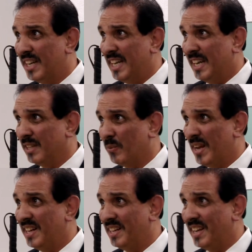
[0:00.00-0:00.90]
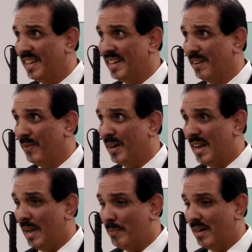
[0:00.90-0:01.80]
and the writing light. When I
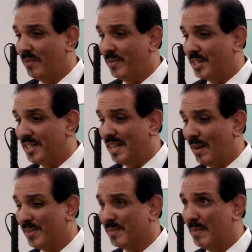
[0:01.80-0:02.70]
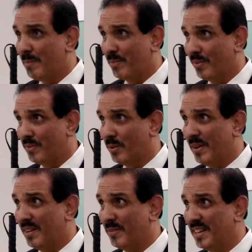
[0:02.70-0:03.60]
had better vision, that was my preferred way
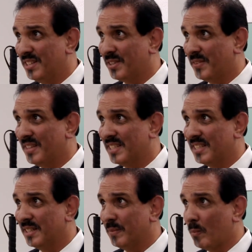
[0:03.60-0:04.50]
of reading screens.